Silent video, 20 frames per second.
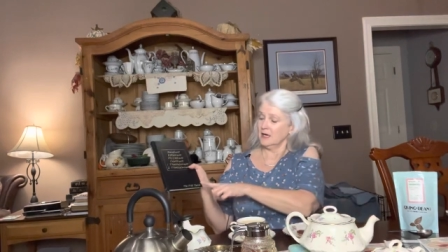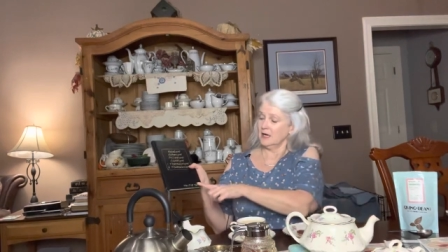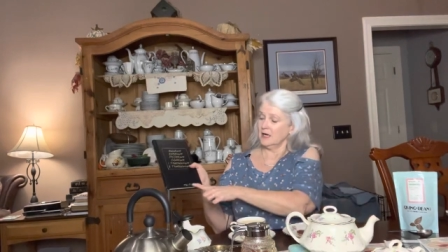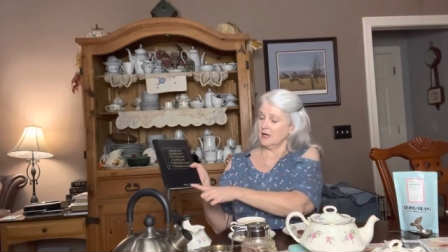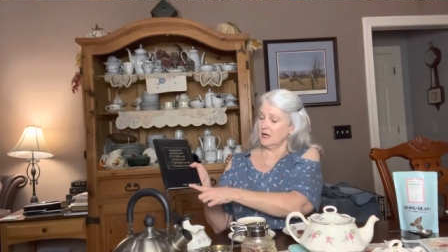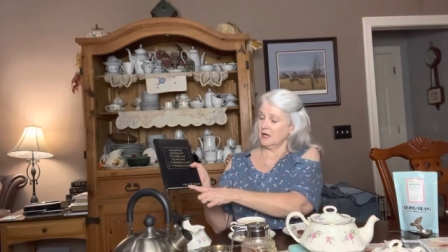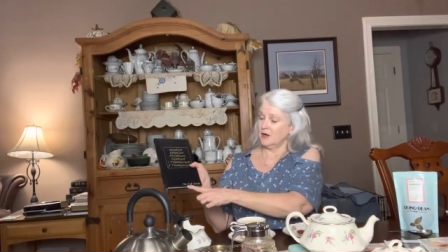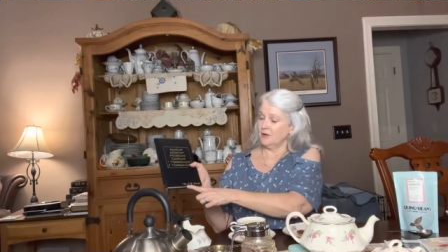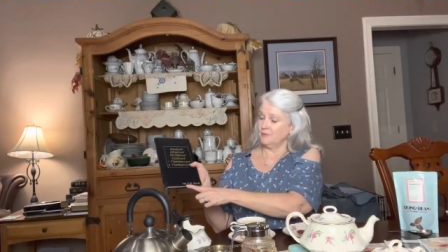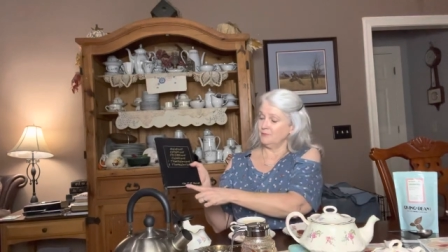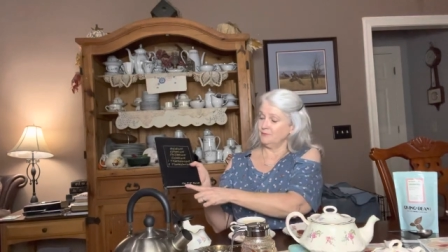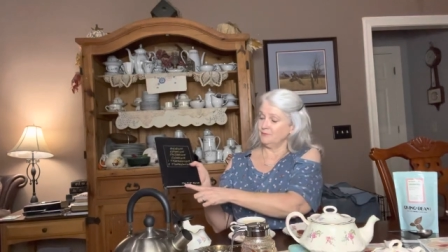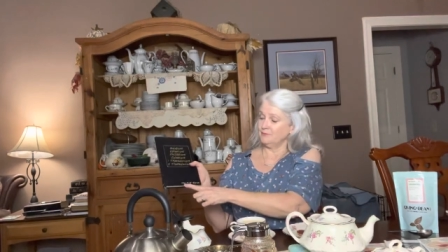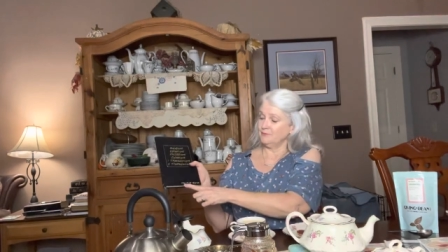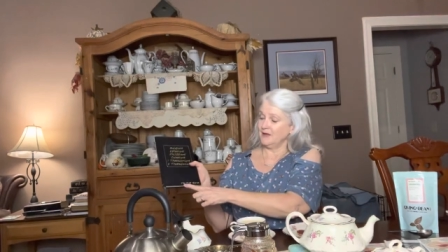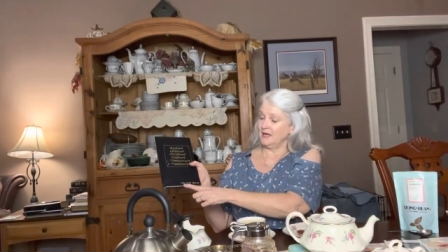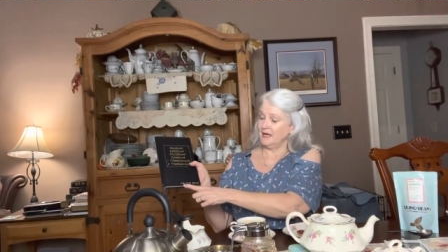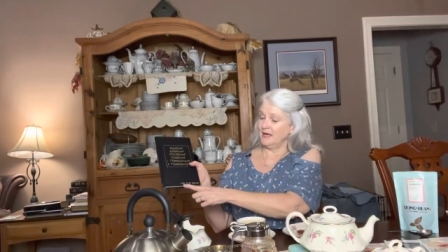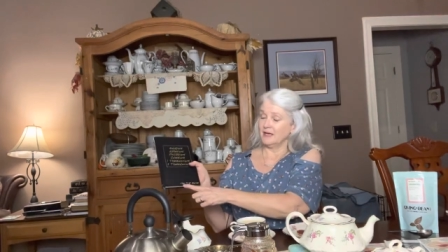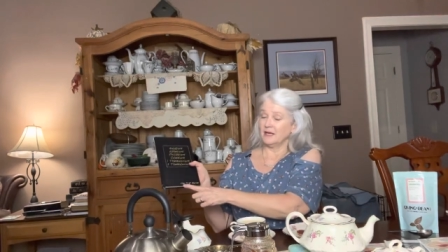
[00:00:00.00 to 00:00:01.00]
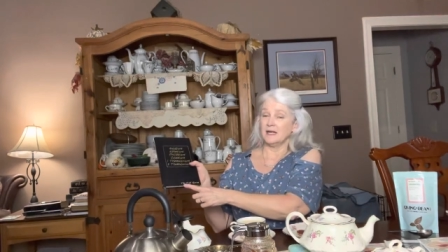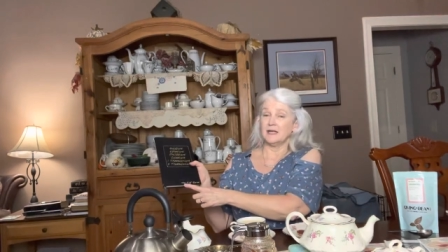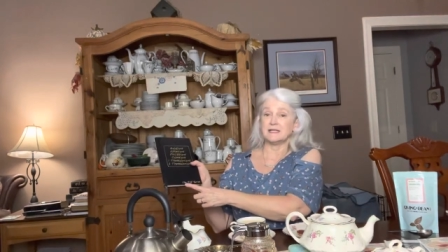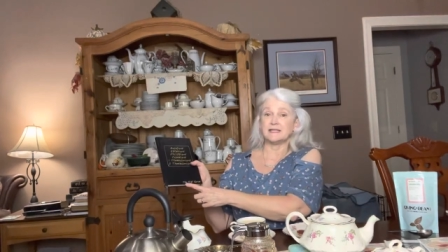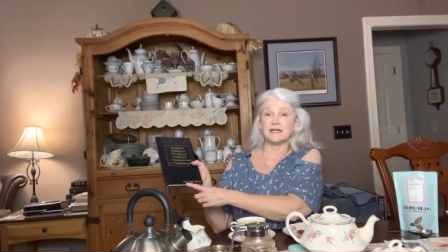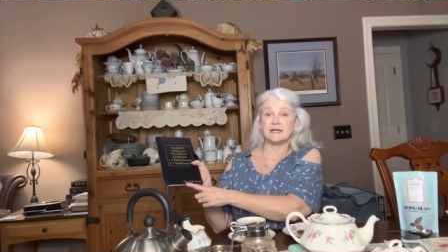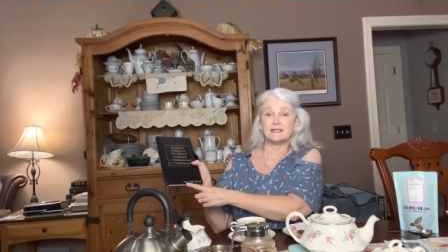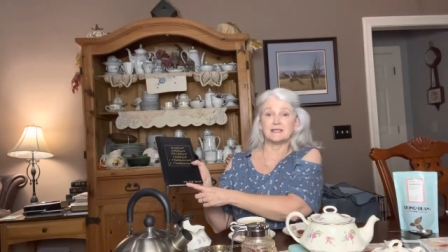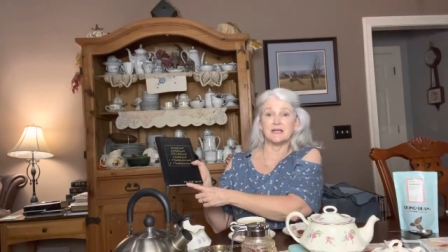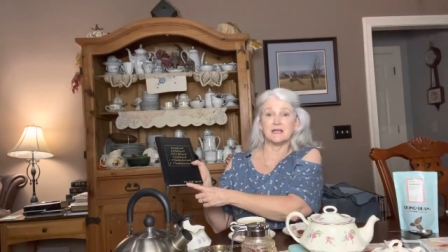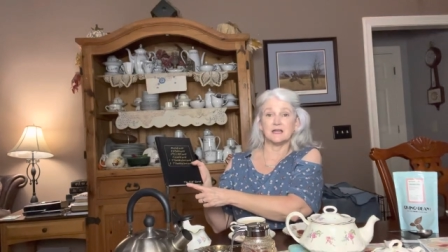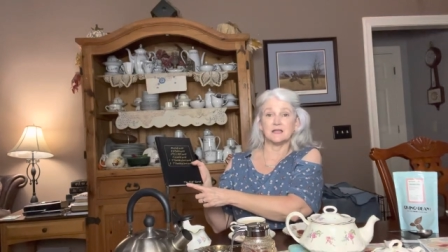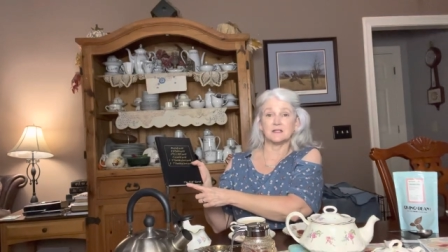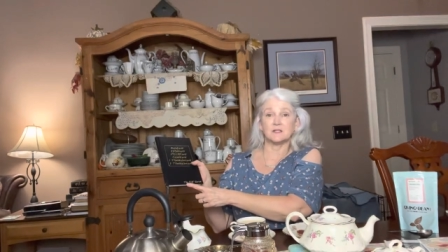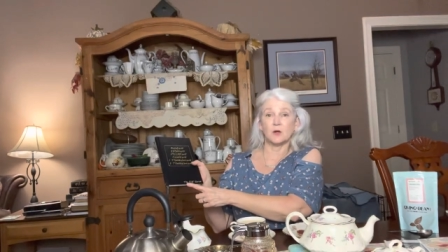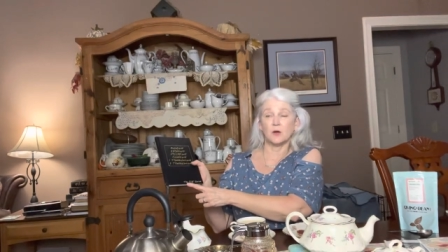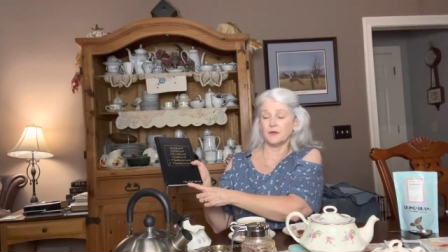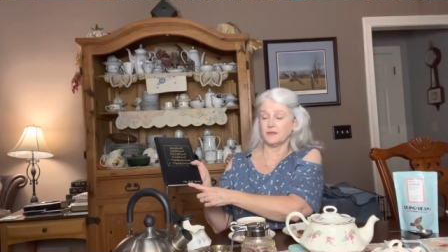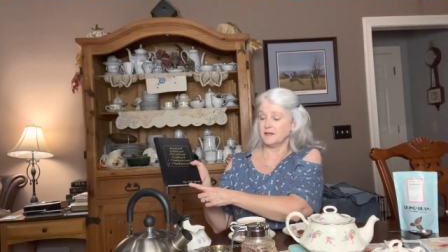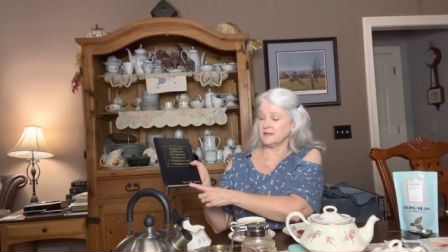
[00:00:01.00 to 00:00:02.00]
um, and as I said, it's
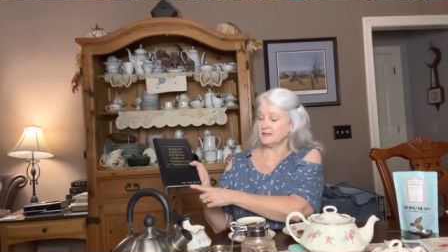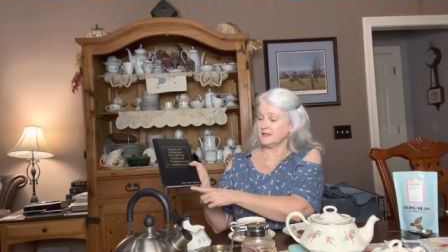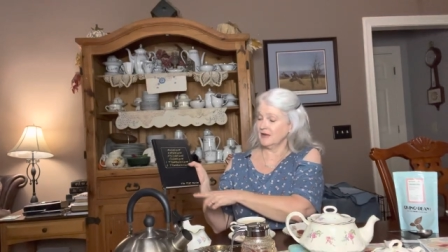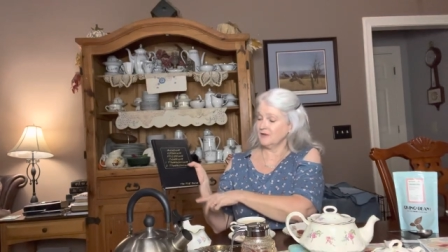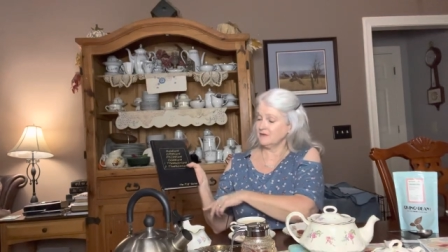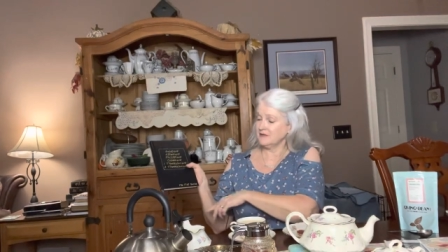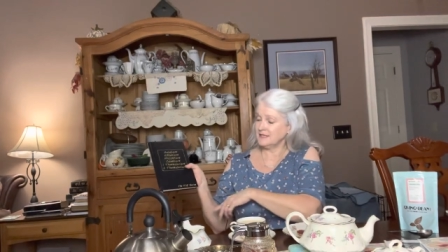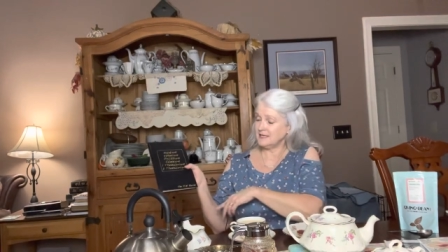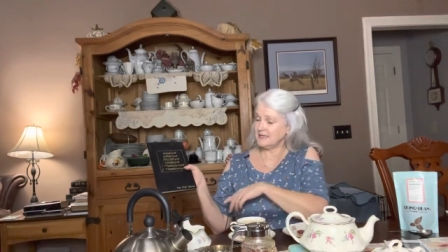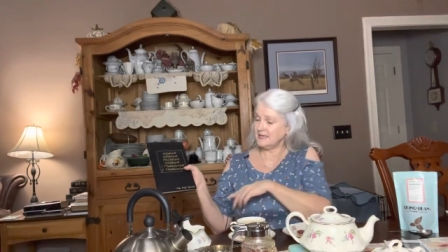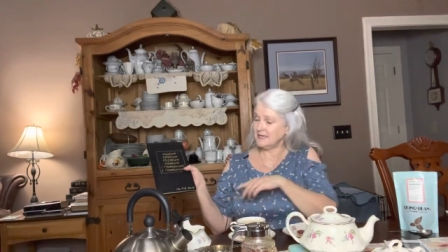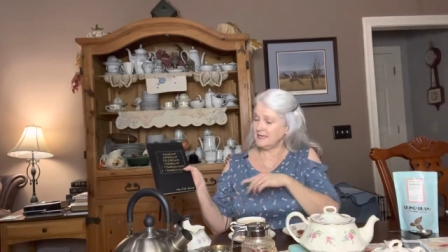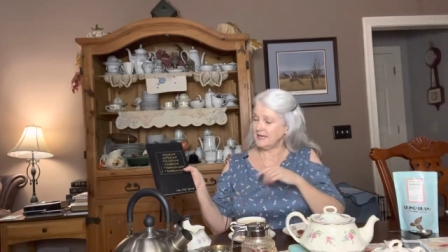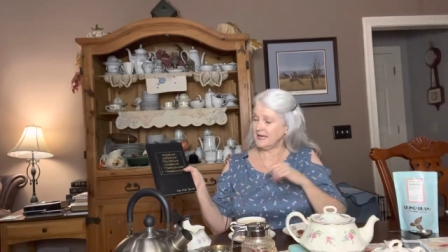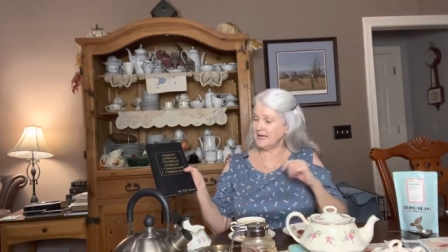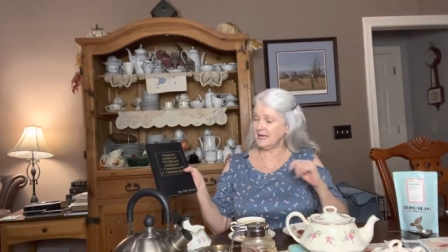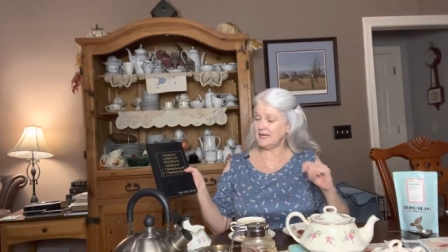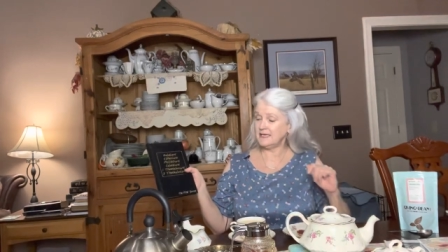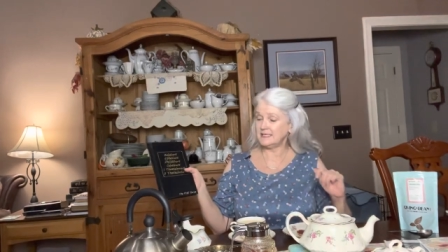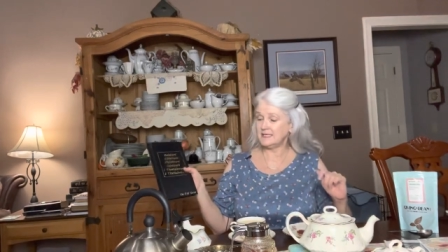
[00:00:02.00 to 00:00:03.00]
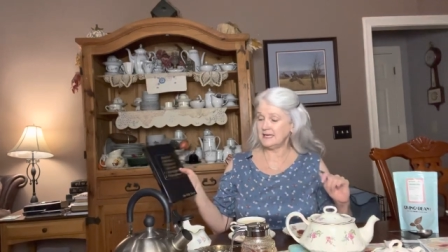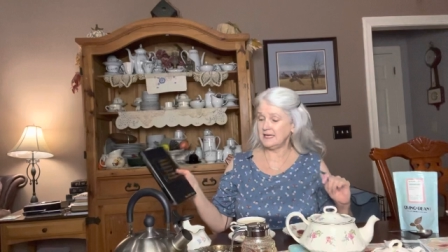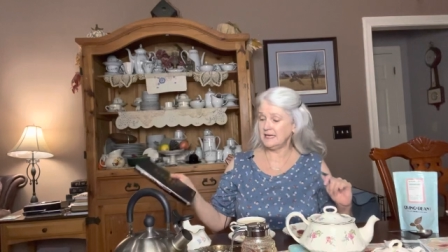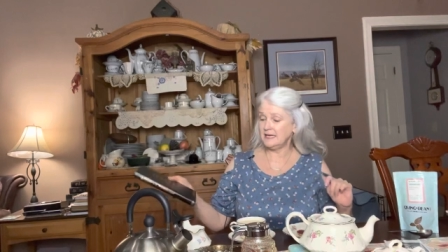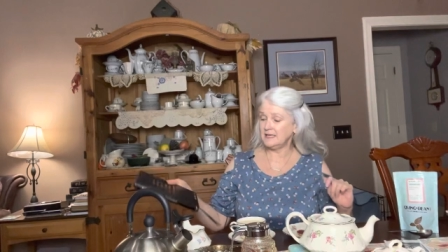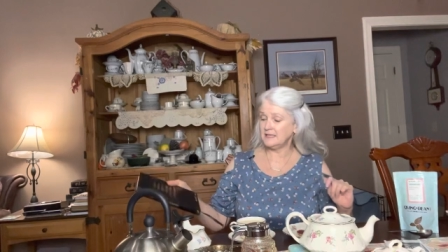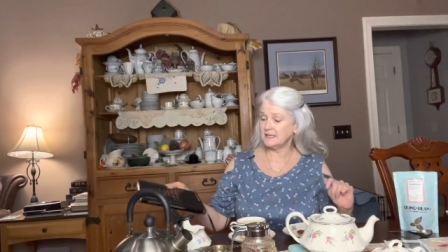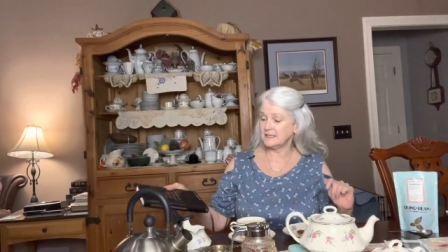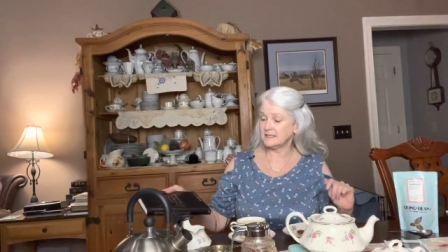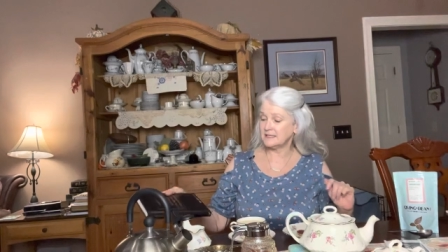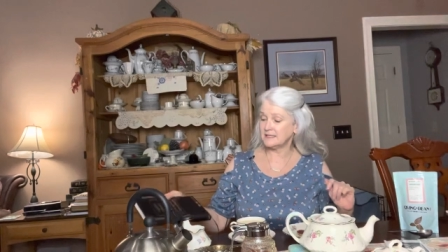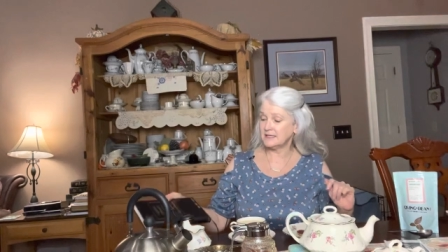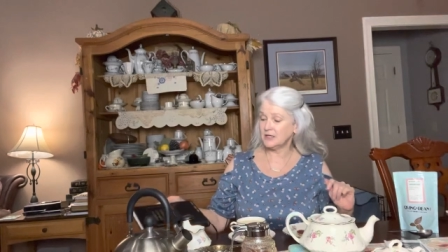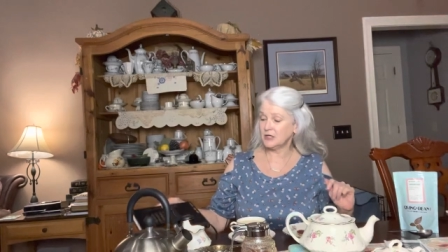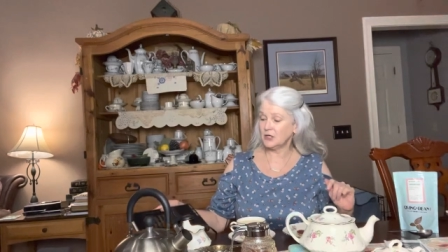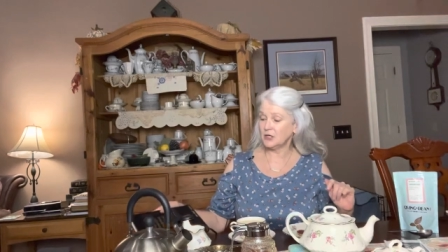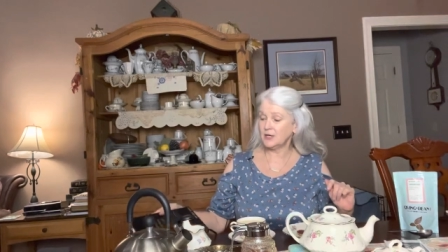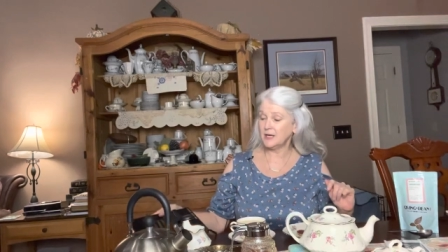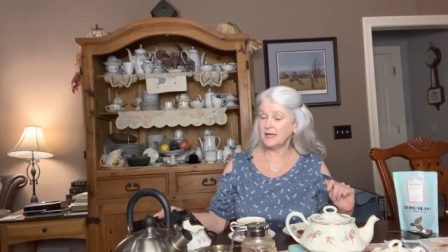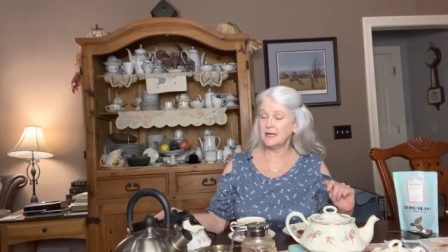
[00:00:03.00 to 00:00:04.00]
called the 1718
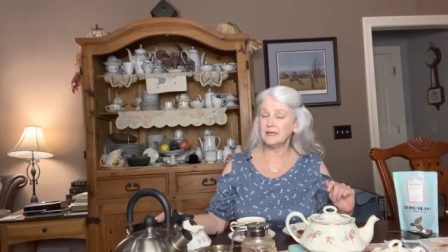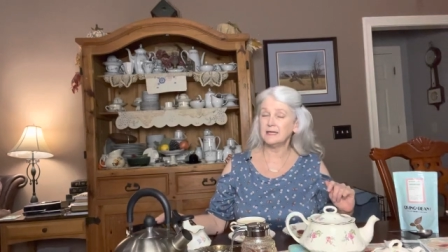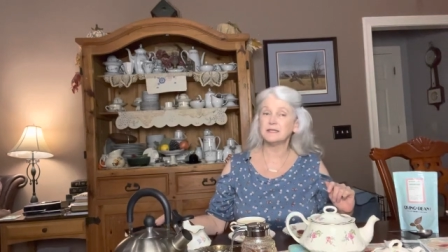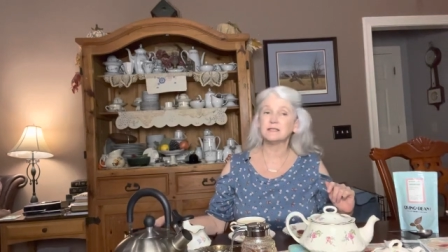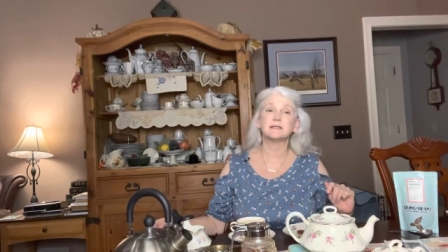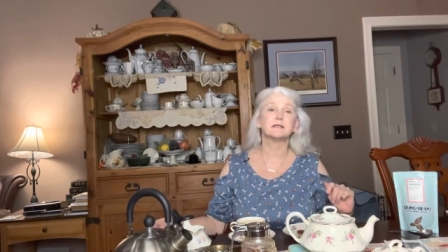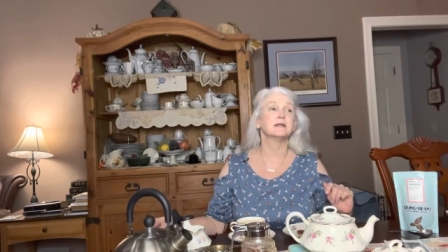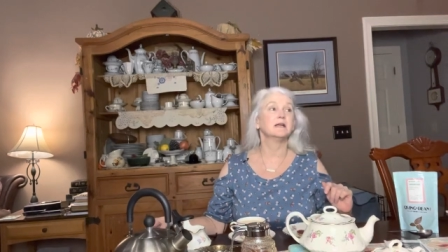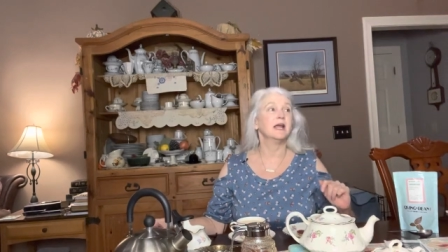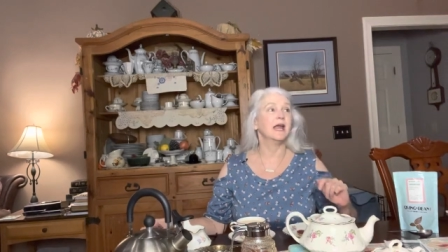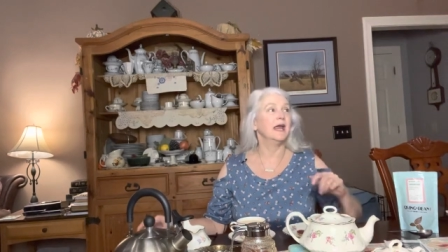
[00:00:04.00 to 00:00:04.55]
series.